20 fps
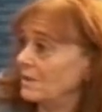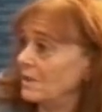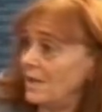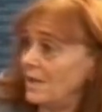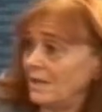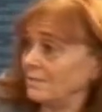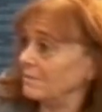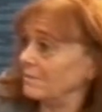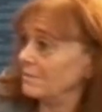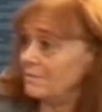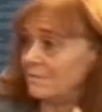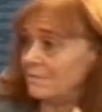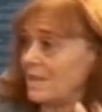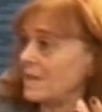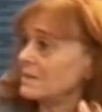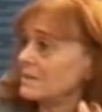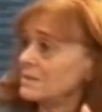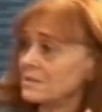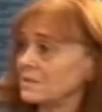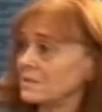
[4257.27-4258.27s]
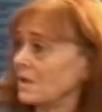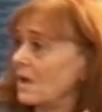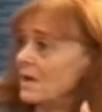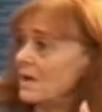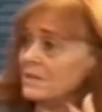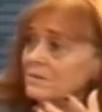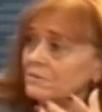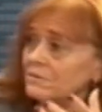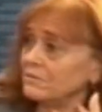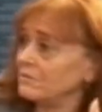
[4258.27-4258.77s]
And that's
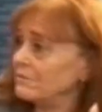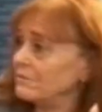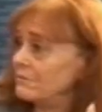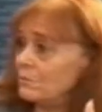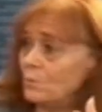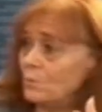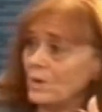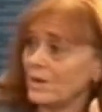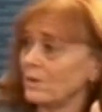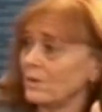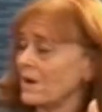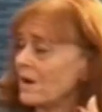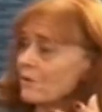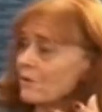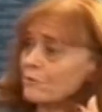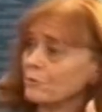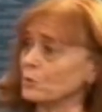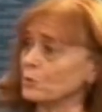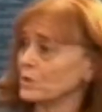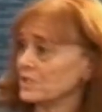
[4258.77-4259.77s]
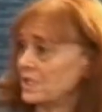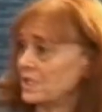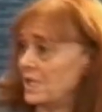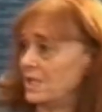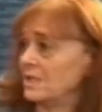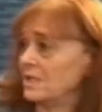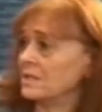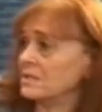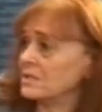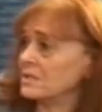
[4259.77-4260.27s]
kind of where our forte
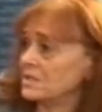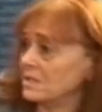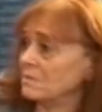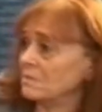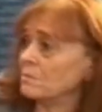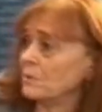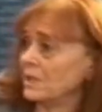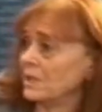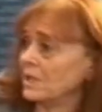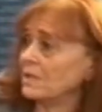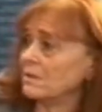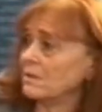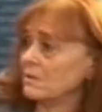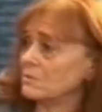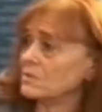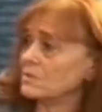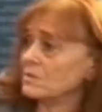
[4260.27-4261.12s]
is, bringing